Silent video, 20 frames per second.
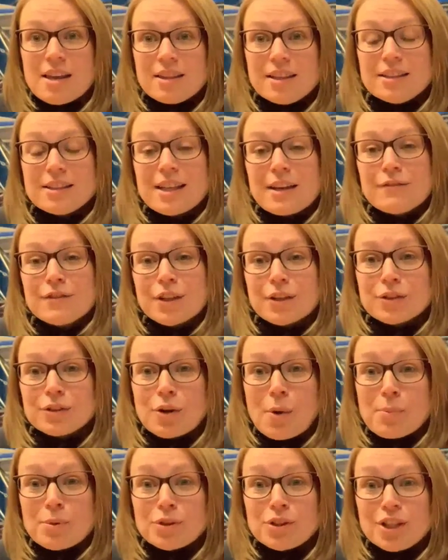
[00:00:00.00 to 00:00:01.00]
This gives us
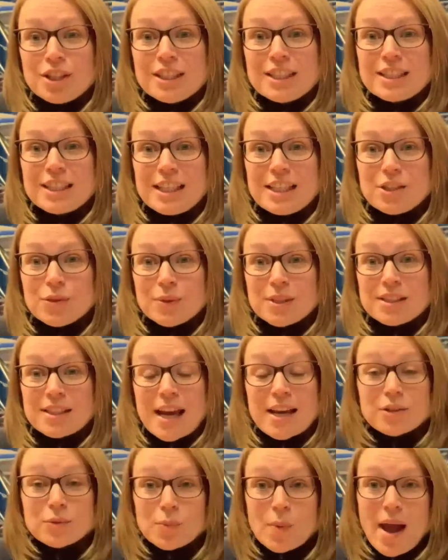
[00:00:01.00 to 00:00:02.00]
an opportunity to
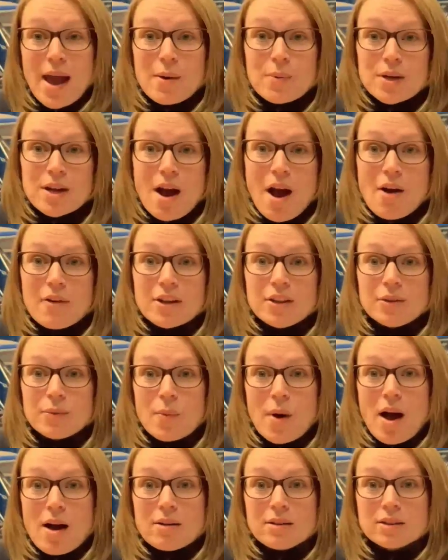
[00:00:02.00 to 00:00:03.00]
assess where we are in the
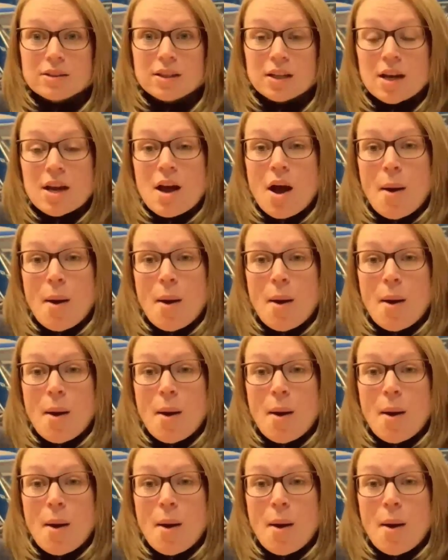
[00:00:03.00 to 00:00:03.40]
world.